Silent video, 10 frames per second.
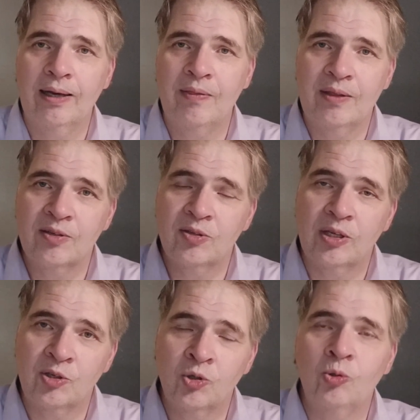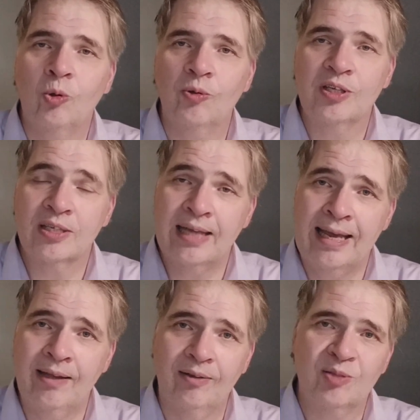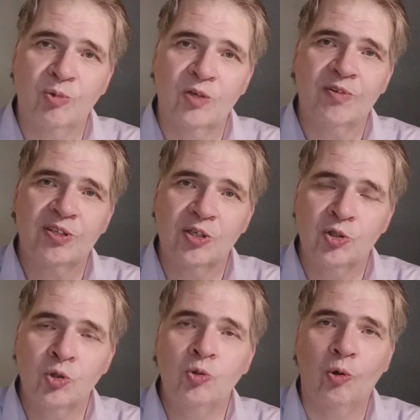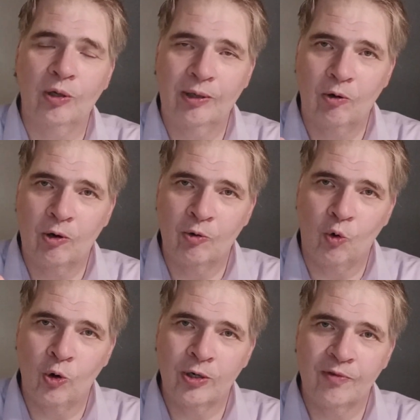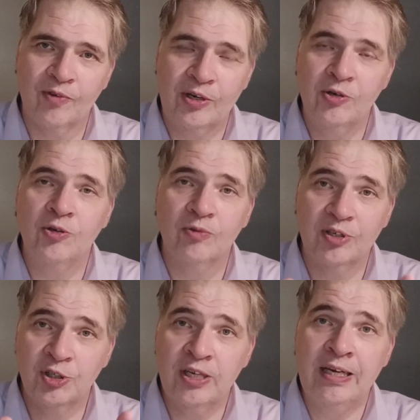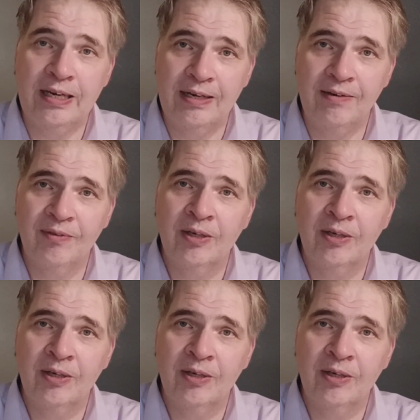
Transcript: And the scale is more of just a tool in order for you to achieve